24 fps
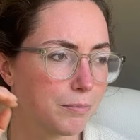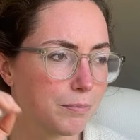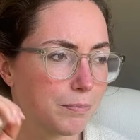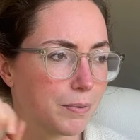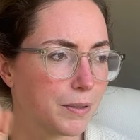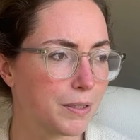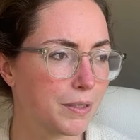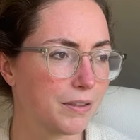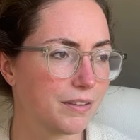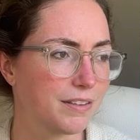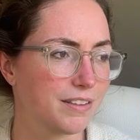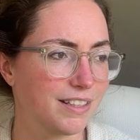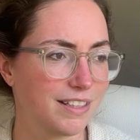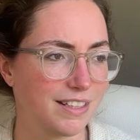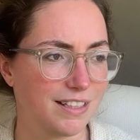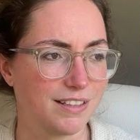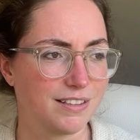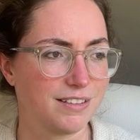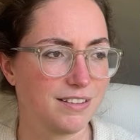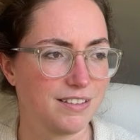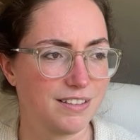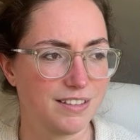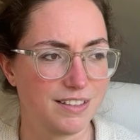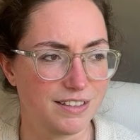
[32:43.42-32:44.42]
But yeah,
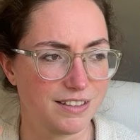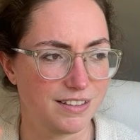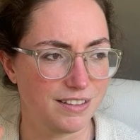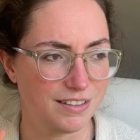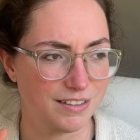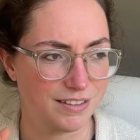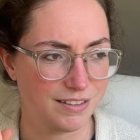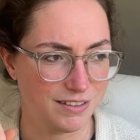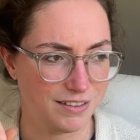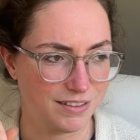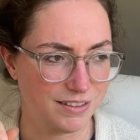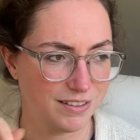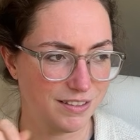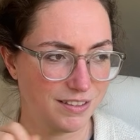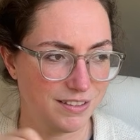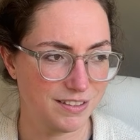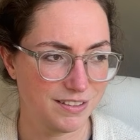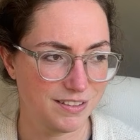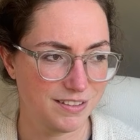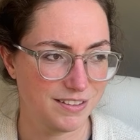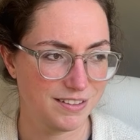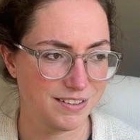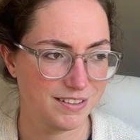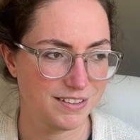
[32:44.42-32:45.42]

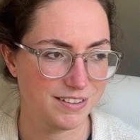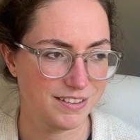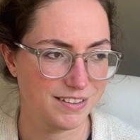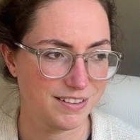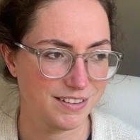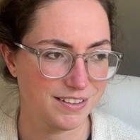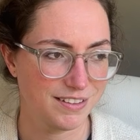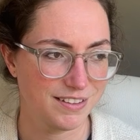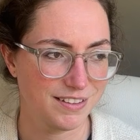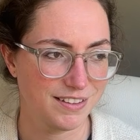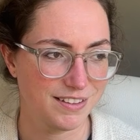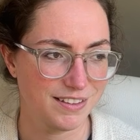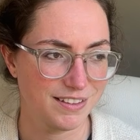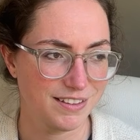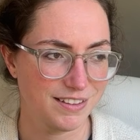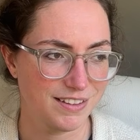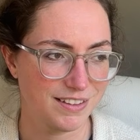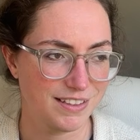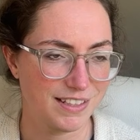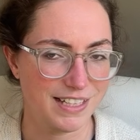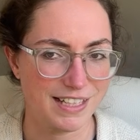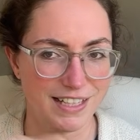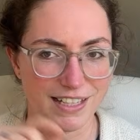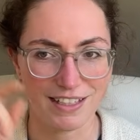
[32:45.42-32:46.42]

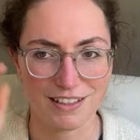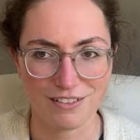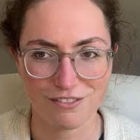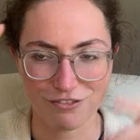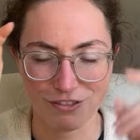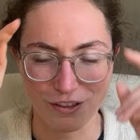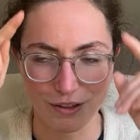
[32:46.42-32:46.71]
it had